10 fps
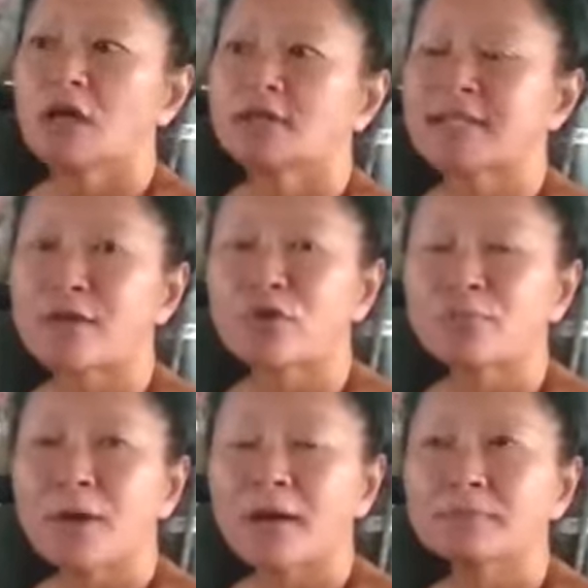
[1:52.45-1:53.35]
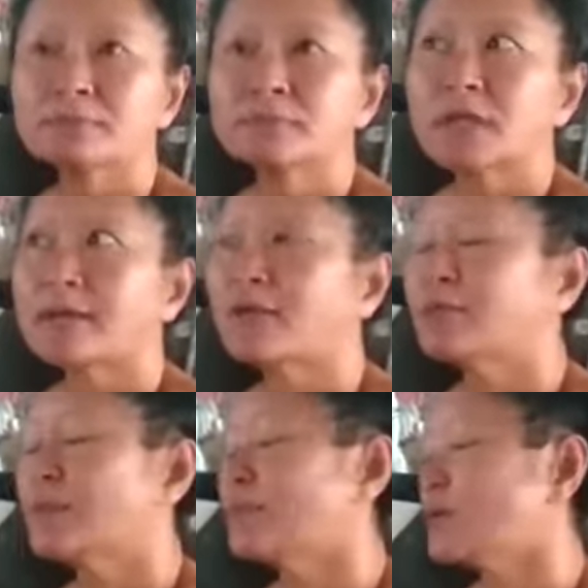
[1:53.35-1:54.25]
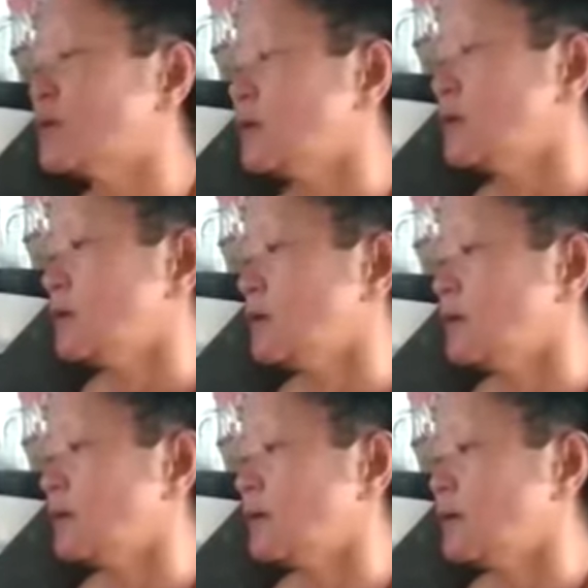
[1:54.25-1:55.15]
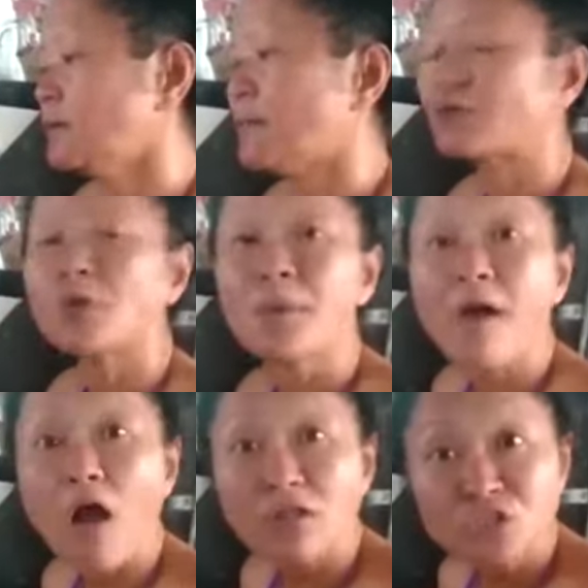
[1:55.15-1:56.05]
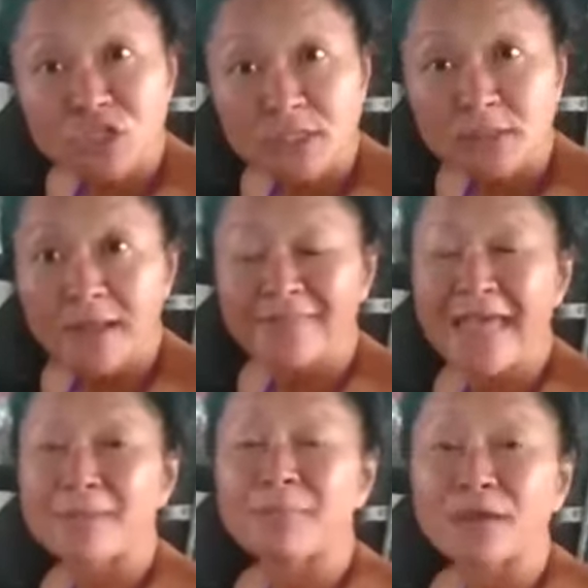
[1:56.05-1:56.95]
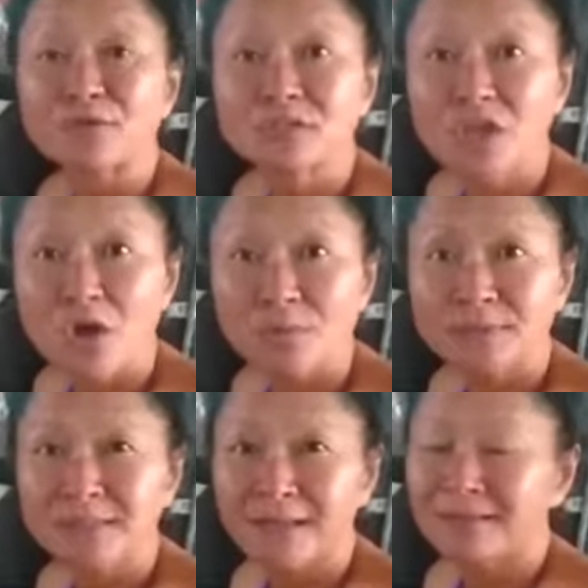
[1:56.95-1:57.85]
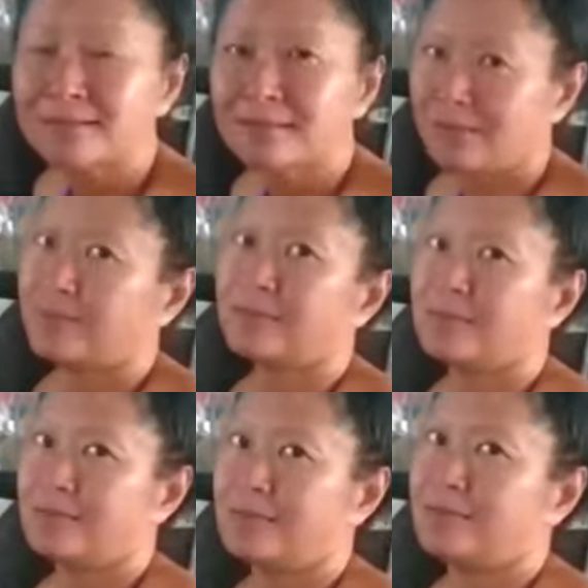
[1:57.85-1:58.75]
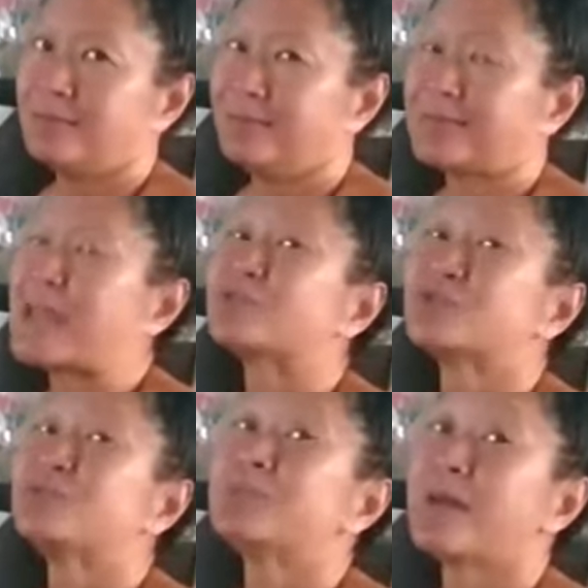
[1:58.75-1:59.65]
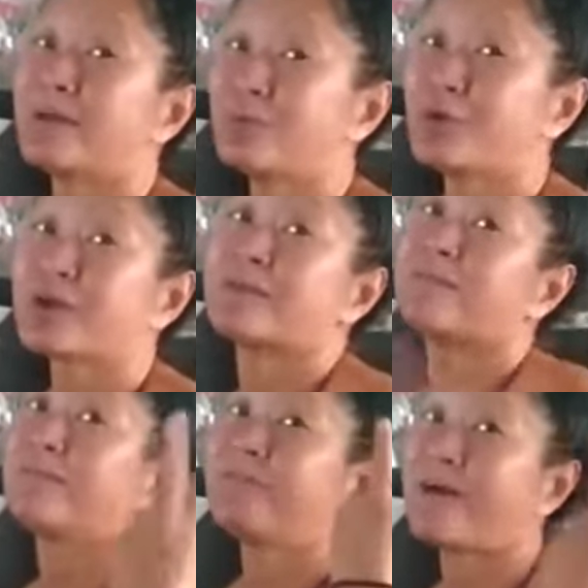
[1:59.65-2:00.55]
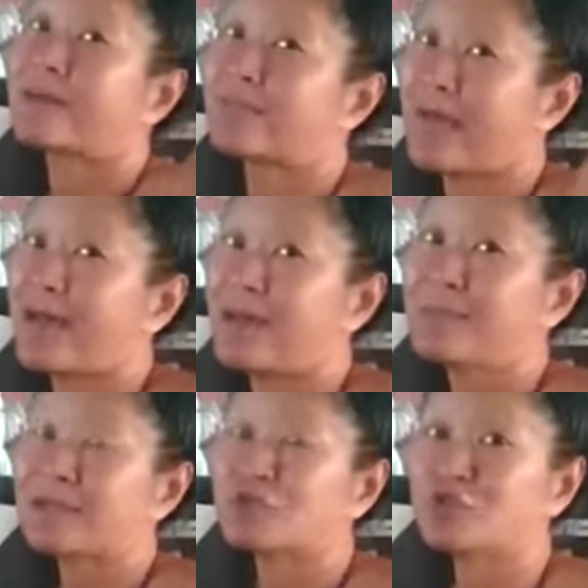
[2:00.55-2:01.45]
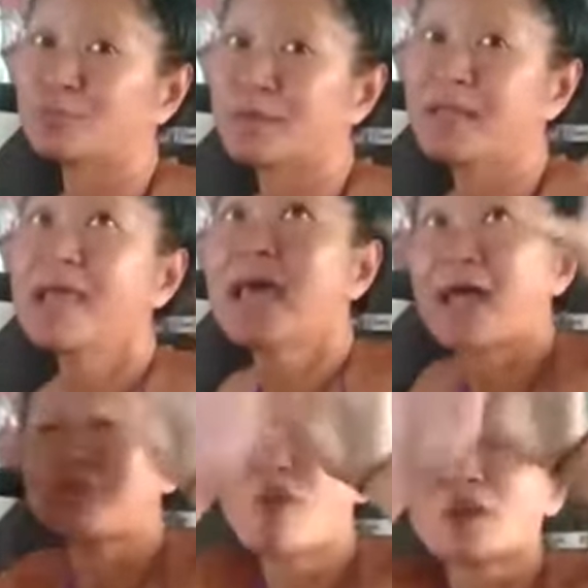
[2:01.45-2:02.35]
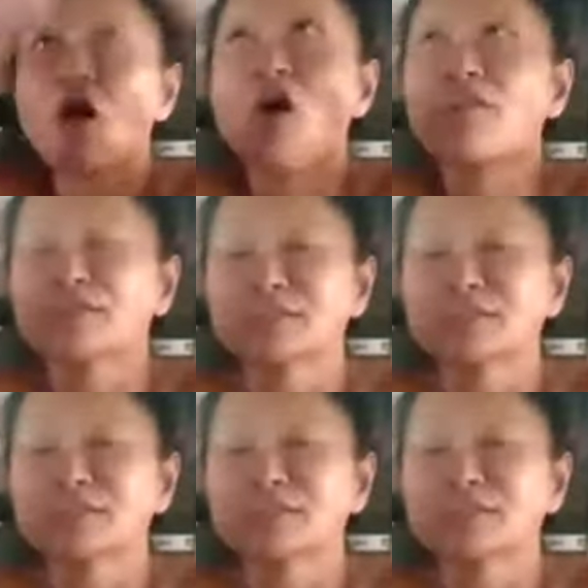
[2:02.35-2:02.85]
center, I can't remember. Microbiology. They had microscopes. They don't do blood work. Fuck that. I'm not stupid. And I read all the